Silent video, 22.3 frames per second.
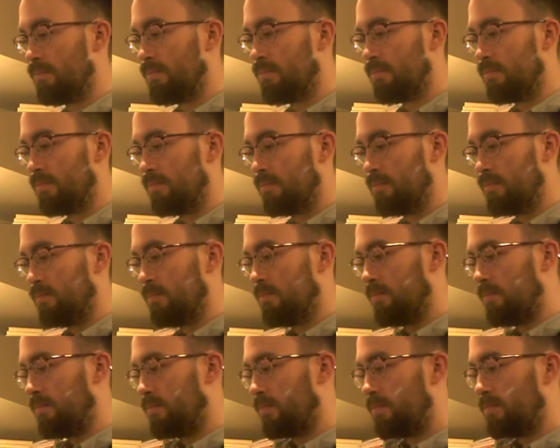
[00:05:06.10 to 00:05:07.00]

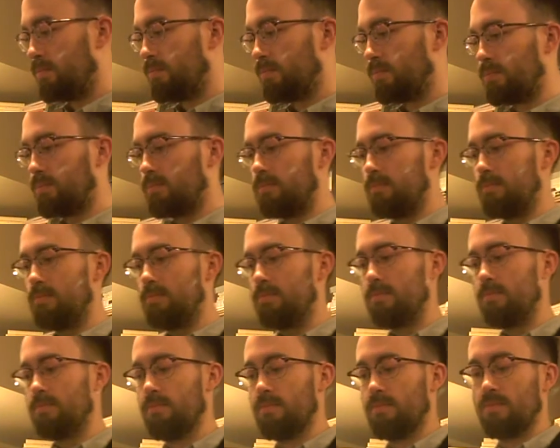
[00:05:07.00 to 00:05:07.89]

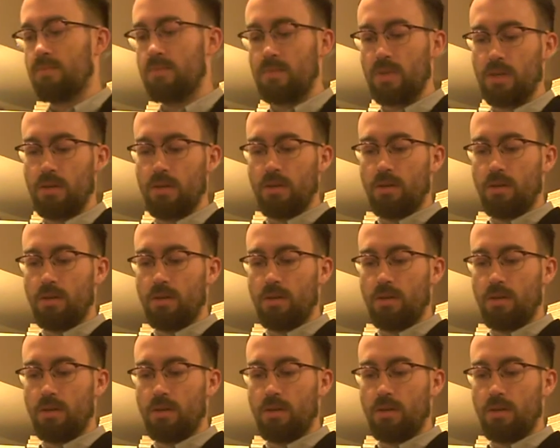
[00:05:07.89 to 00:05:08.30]
(no one is talking)